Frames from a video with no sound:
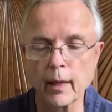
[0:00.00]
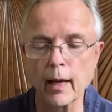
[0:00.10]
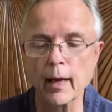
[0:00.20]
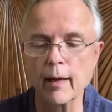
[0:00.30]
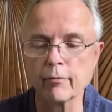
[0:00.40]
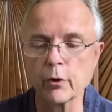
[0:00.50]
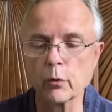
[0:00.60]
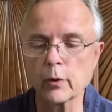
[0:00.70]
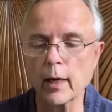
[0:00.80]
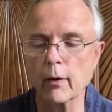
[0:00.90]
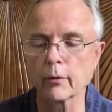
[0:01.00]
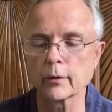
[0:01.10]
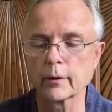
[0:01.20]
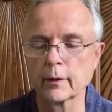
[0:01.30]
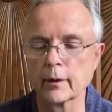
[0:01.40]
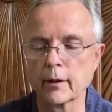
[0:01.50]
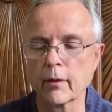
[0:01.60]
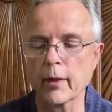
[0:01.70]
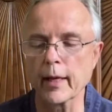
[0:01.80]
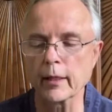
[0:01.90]
I have no doubt
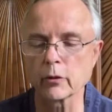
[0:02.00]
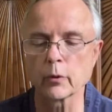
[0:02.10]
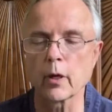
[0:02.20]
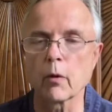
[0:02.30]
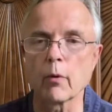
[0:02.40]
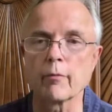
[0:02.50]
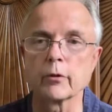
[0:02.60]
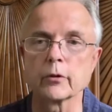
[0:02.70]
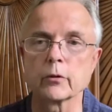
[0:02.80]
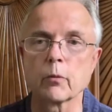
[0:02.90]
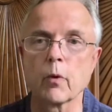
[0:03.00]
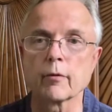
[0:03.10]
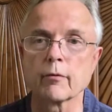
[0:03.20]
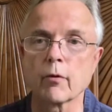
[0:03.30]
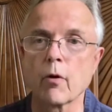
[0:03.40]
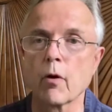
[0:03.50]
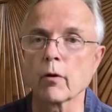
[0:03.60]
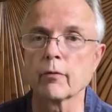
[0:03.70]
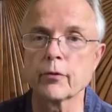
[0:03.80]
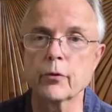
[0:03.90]
that is what our reverends want for all
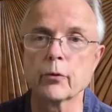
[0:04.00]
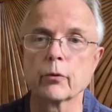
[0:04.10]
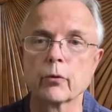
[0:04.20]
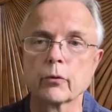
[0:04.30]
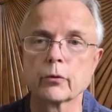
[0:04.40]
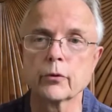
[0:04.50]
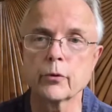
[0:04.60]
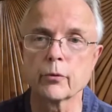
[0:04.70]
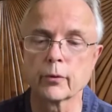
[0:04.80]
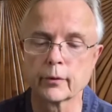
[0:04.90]
of you, too.